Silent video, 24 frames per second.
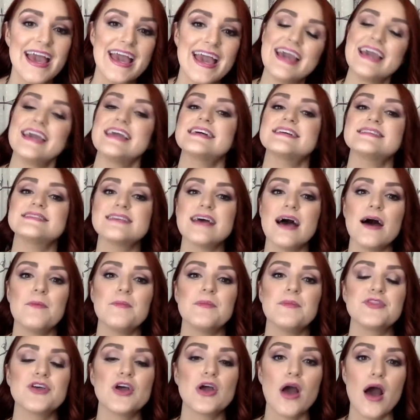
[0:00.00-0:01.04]
And
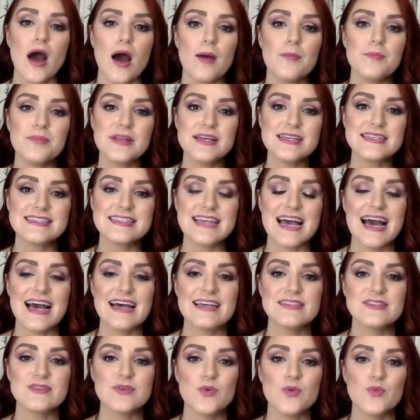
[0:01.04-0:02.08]
um, the complex
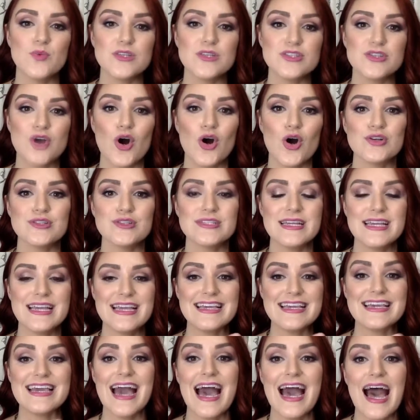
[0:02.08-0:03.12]
has what's called
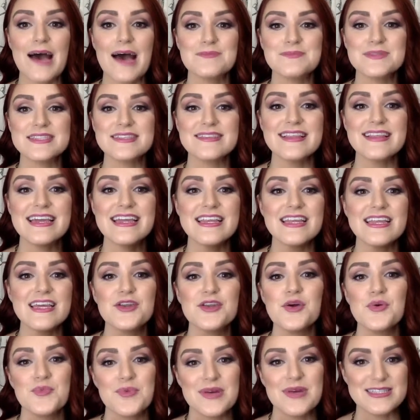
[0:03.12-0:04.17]

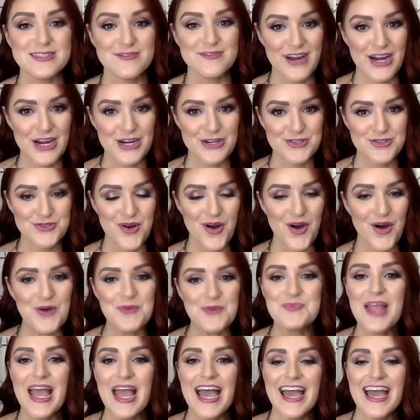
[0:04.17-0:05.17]
encapsulated resveratrol.